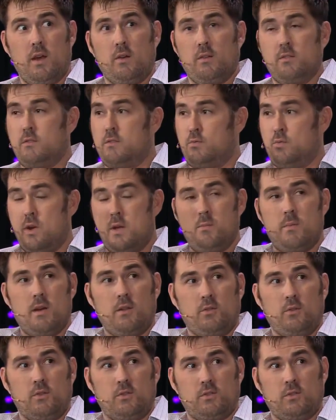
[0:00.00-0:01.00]
I swam
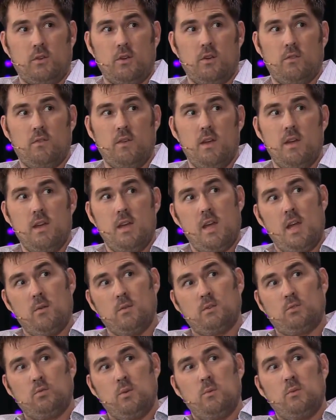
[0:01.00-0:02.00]
out through the surf and
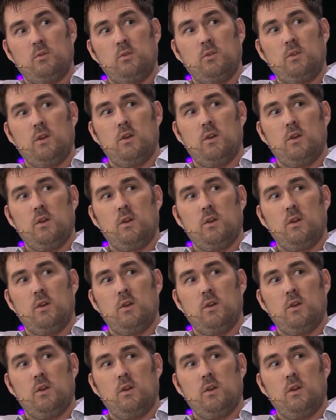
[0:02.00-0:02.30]
was swimming through